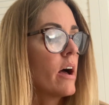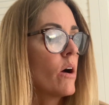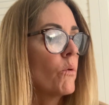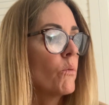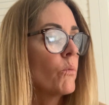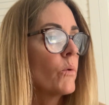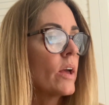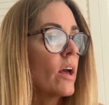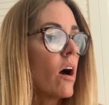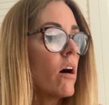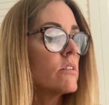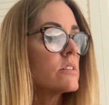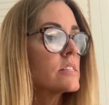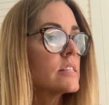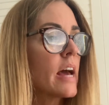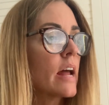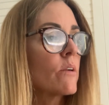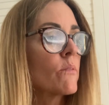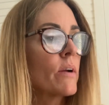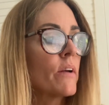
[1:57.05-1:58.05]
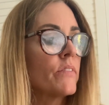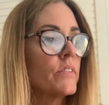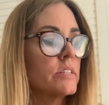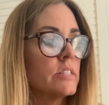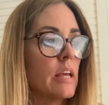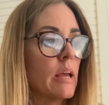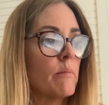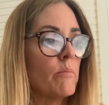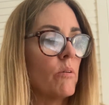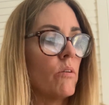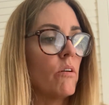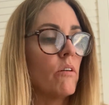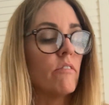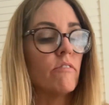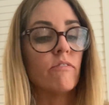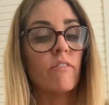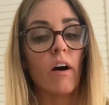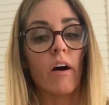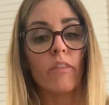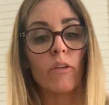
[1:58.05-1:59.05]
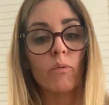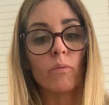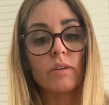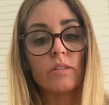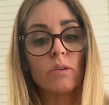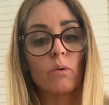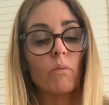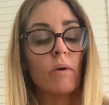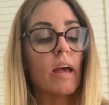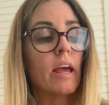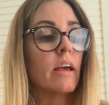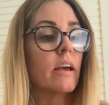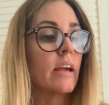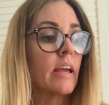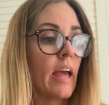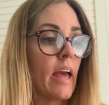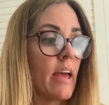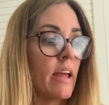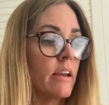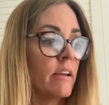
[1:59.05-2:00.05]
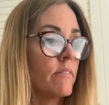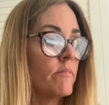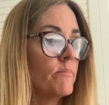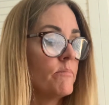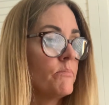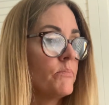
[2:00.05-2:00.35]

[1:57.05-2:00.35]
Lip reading: We all sat around the table. Father was away again.